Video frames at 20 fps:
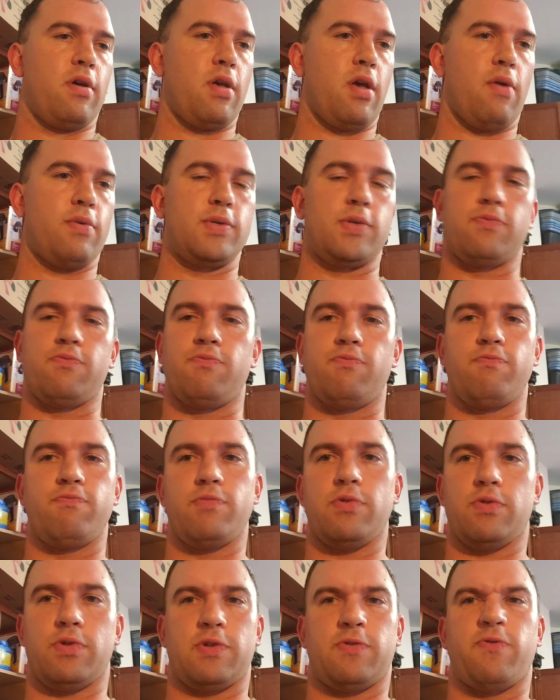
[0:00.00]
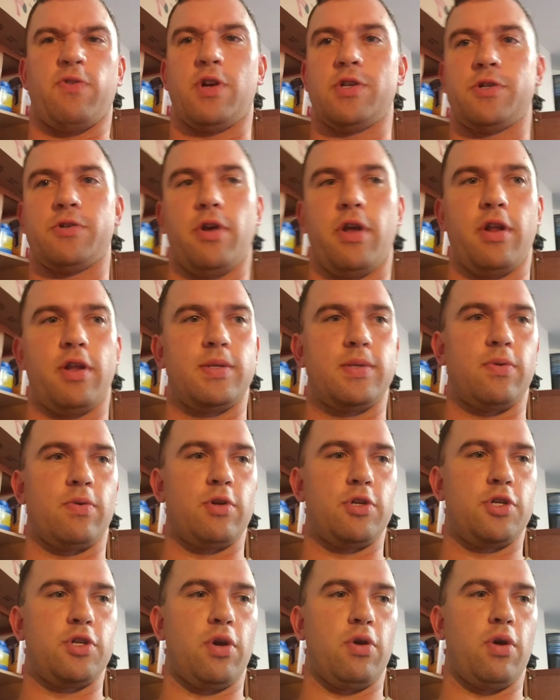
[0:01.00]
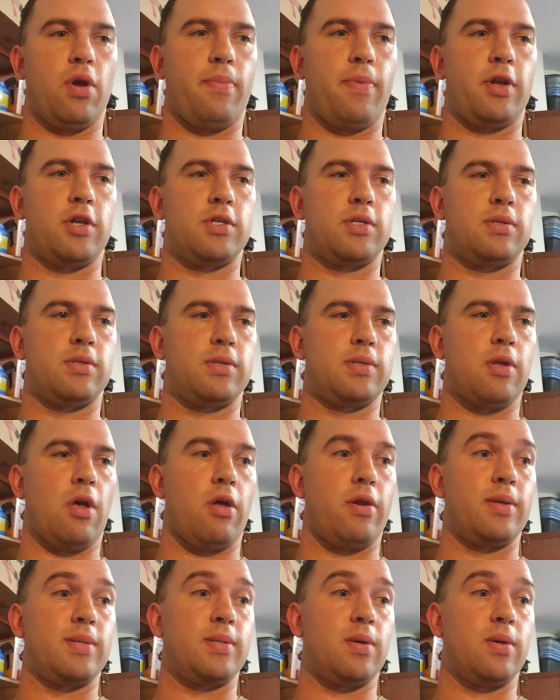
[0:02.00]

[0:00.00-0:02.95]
I, was I was just frustrated, so when it showed up, I just installed it.